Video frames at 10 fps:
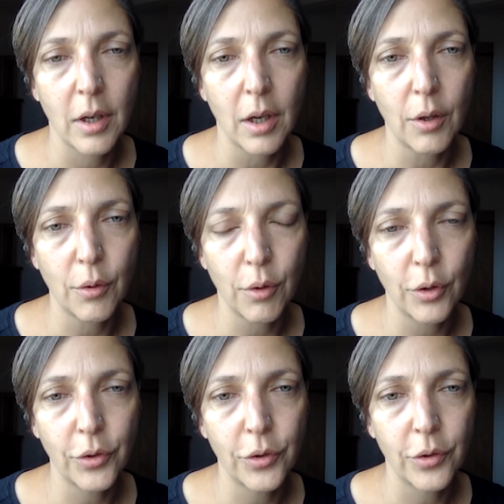
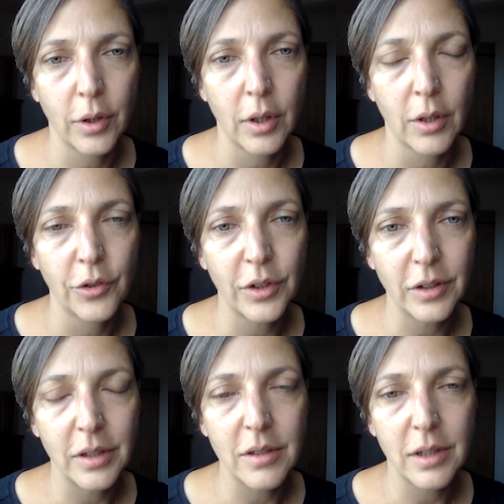across
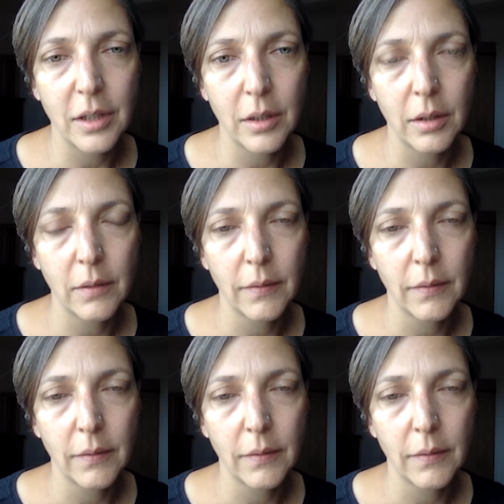cities in